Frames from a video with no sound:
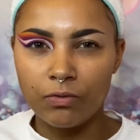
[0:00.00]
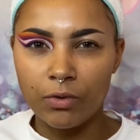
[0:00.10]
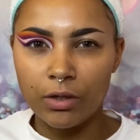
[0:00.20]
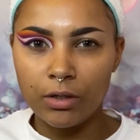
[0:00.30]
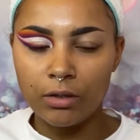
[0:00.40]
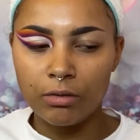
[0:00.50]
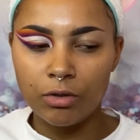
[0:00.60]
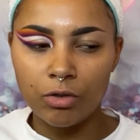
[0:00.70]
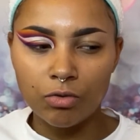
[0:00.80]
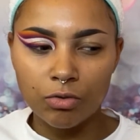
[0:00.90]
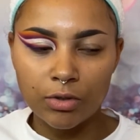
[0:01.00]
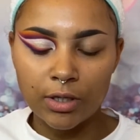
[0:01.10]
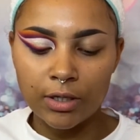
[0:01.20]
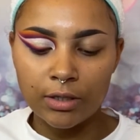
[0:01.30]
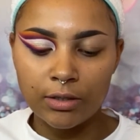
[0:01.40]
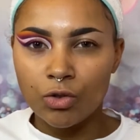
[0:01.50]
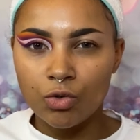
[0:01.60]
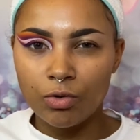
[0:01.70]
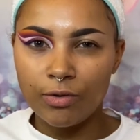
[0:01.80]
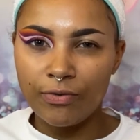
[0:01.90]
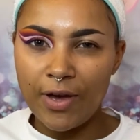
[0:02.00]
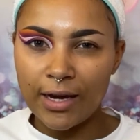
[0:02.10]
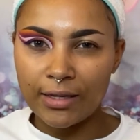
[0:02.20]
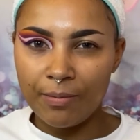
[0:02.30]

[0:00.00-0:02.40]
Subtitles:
really used it due to the fact